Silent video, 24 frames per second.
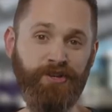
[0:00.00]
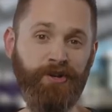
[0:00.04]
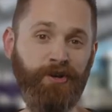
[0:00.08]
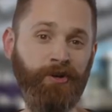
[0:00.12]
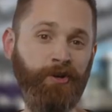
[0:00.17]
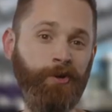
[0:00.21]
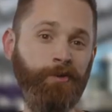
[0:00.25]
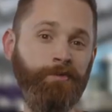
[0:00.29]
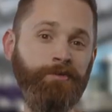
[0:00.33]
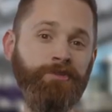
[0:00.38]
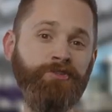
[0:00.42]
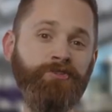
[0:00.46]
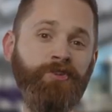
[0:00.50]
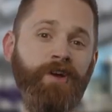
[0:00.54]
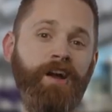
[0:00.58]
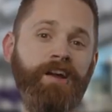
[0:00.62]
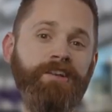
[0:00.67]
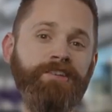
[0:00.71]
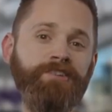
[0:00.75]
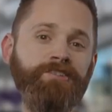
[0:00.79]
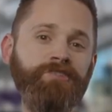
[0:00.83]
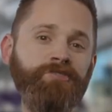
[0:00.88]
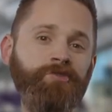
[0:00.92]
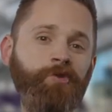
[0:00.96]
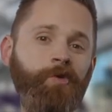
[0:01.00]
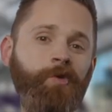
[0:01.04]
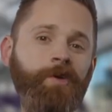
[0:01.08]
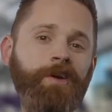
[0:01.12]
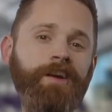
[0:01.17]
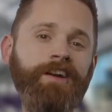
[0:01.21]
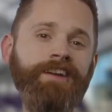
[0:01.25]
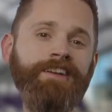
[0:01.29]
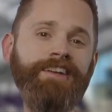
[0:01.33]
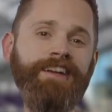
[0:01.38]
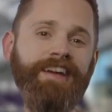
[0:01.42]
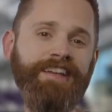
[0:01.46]
year, he'll be trying to score
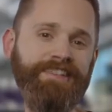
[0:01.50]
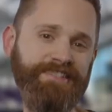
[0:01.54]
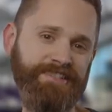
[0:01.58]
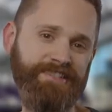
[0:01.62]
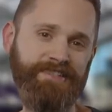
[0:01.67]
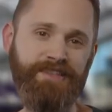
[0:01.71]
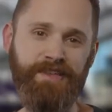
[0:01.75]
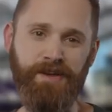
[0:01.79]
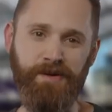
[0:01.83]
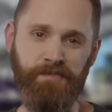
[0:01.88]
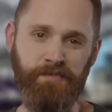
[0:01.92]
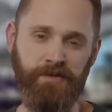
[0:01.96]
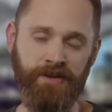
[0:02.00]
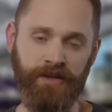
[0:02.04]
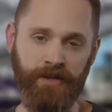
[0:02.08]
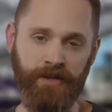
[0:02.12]
against them.